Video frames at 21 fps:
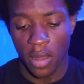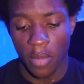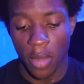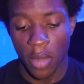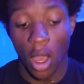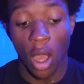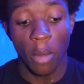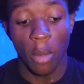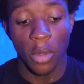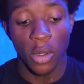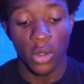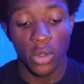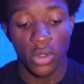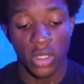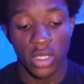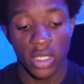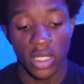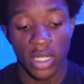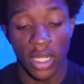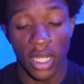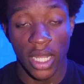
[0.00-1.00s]

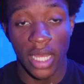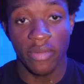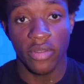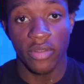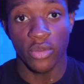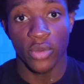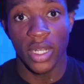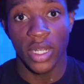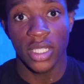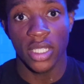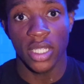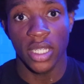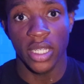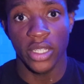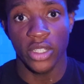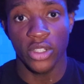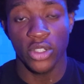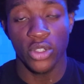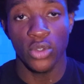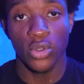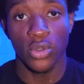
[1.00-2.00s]
almost left wrestling
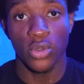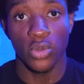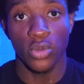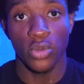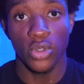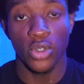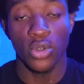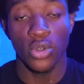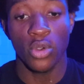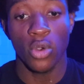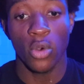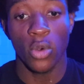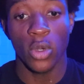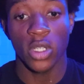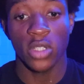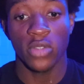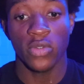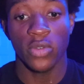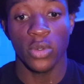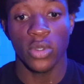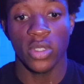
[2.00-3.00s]
to do chorus
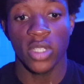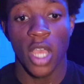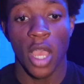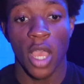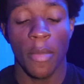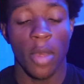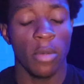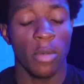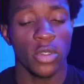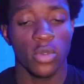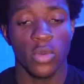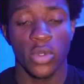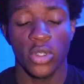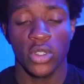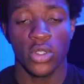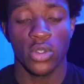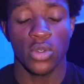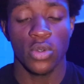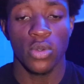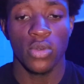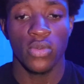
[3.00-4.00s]
full time. I was went to
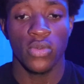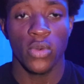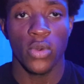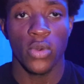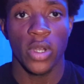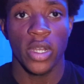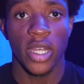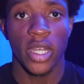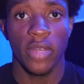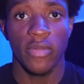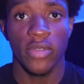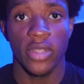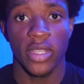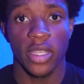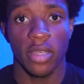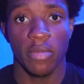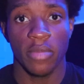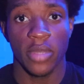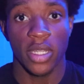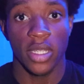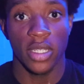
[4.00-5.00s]
school for it and
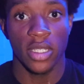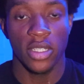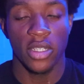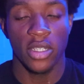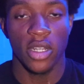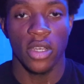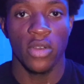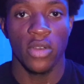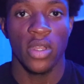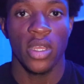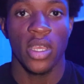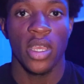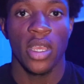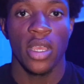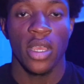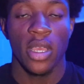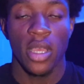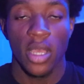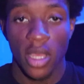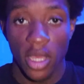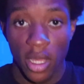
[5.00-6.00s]
everything, because
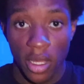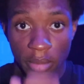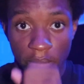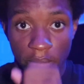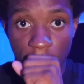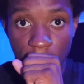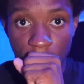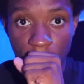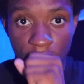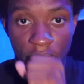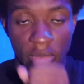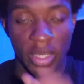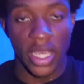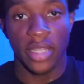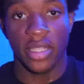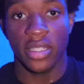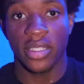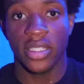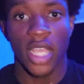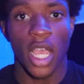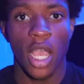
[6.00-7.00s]
at
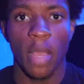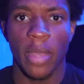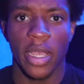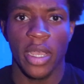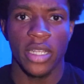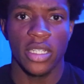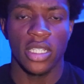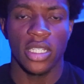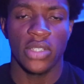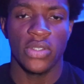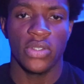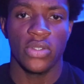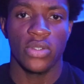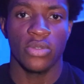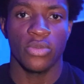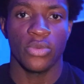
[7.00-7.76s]
the time I just